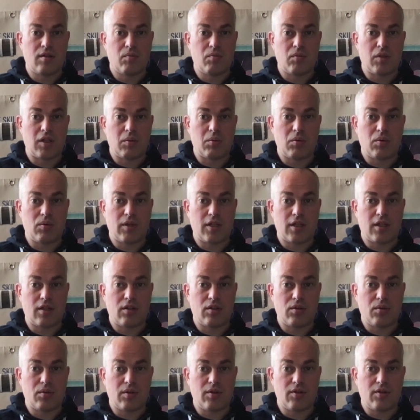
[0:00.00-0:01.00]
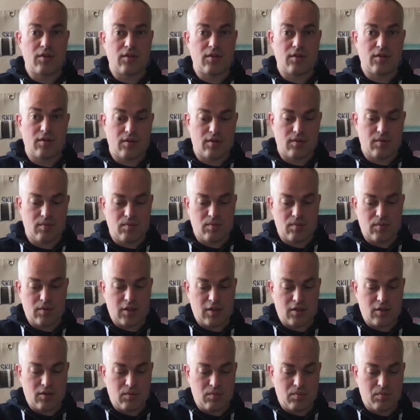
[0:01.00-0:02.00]
Maybe we can do it, I
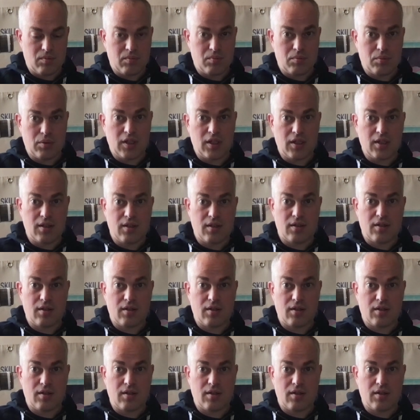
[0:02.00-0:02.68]
don't know, pink.